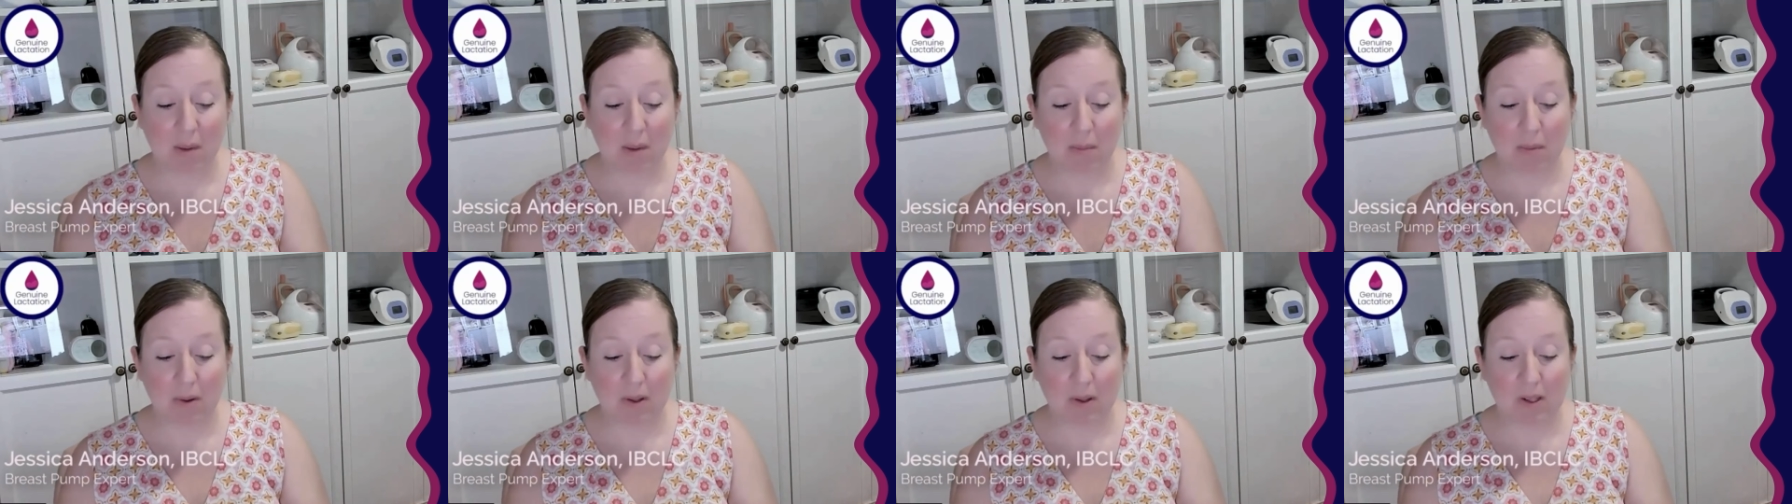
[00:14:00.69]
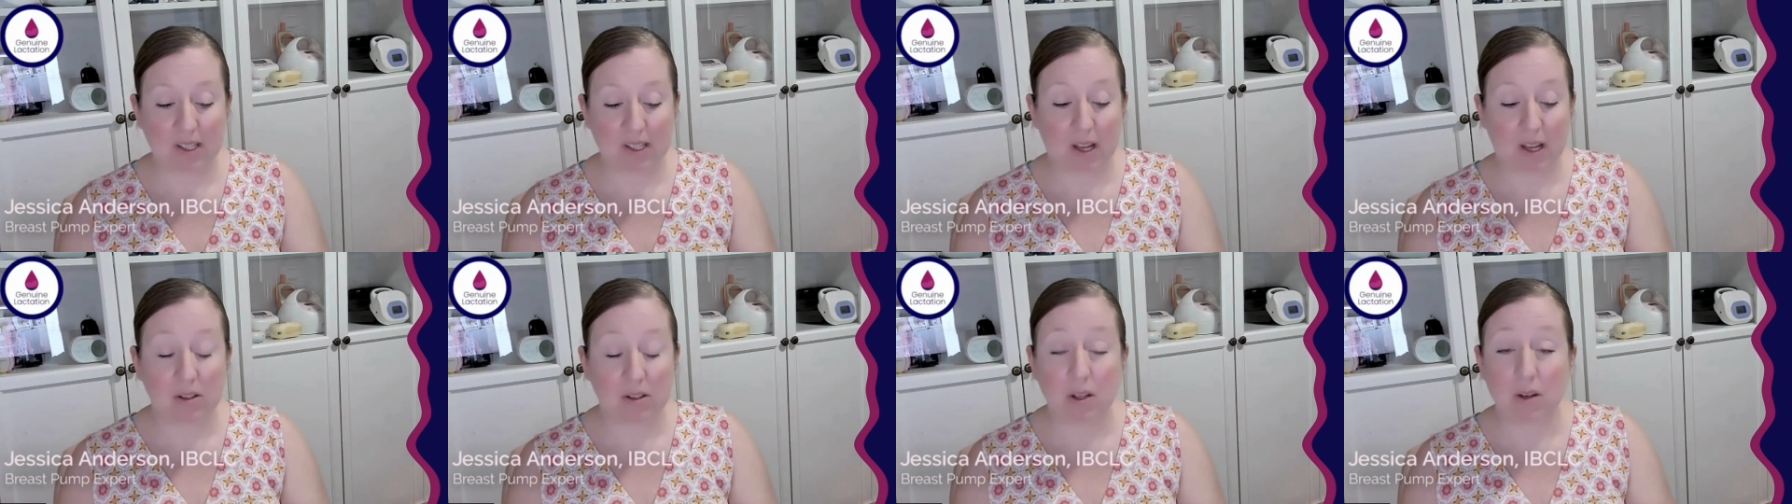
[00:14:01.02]
me pull
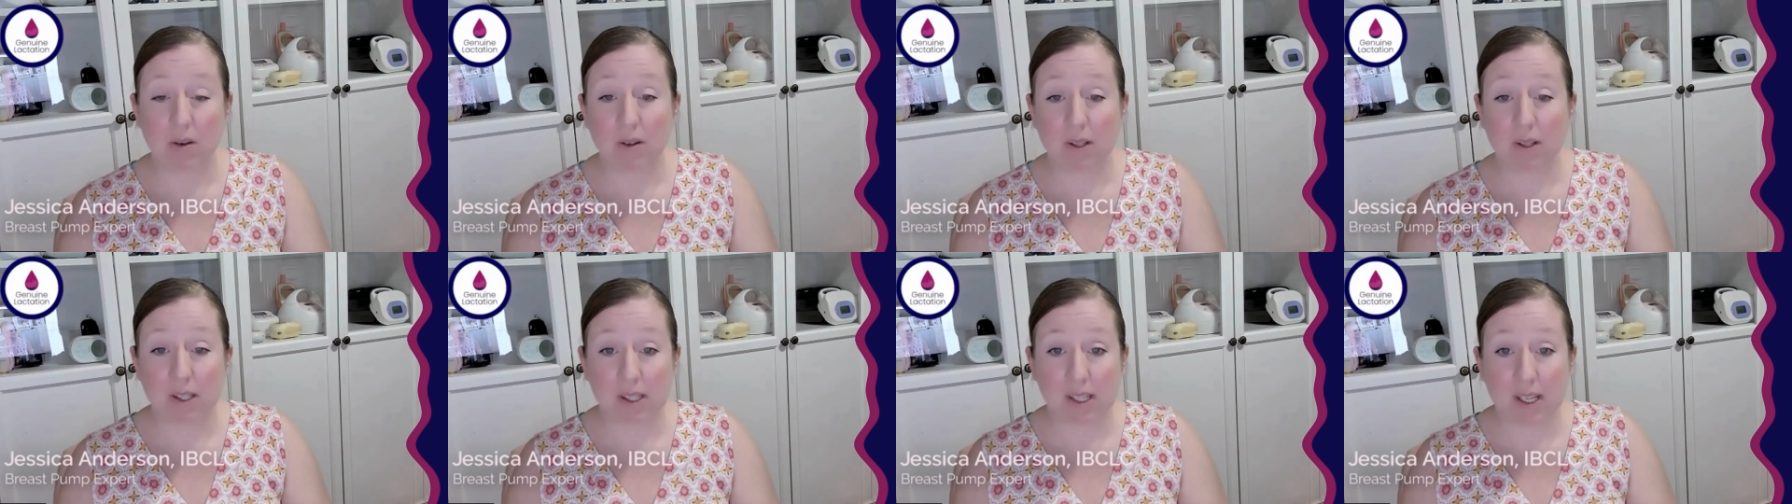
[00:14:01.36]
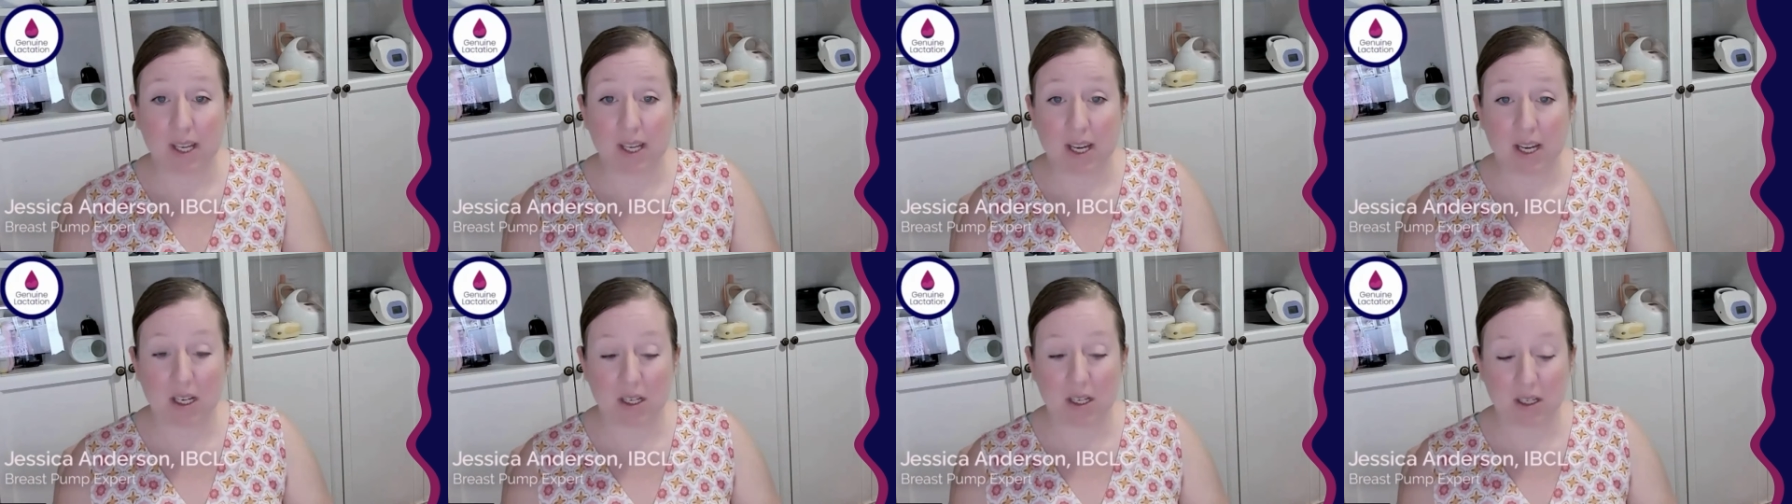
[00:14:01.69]
this out so you can
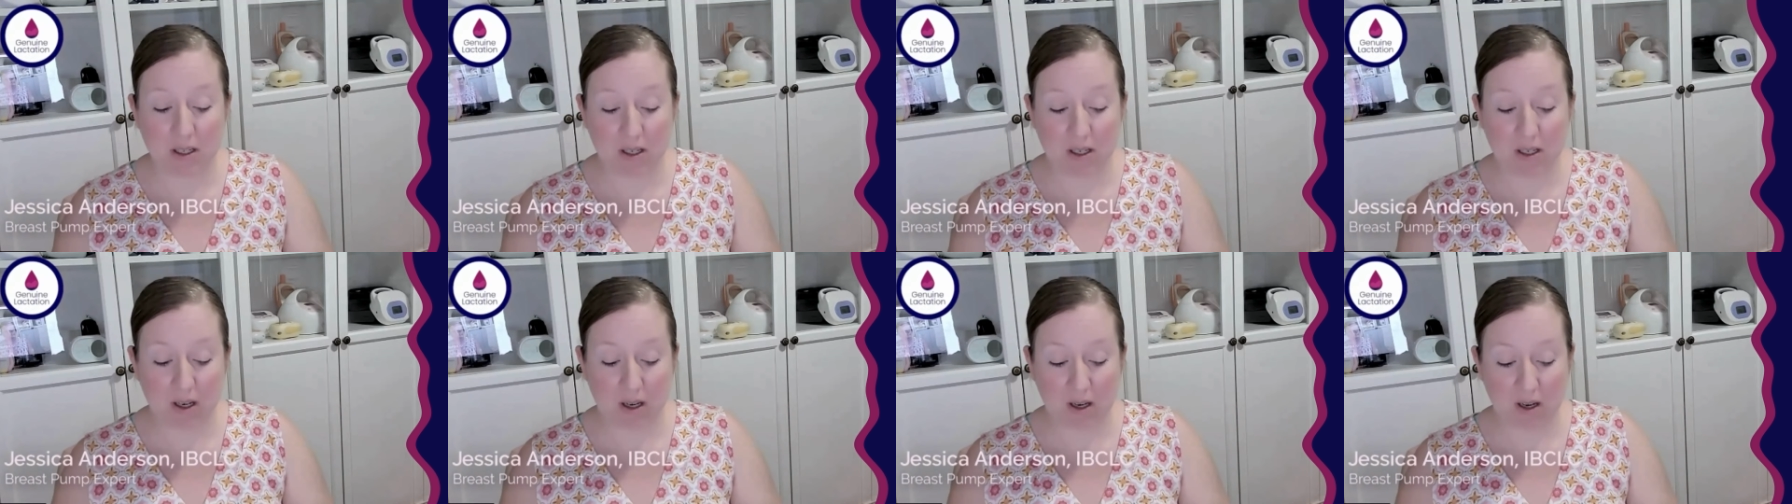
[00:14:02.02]
see it.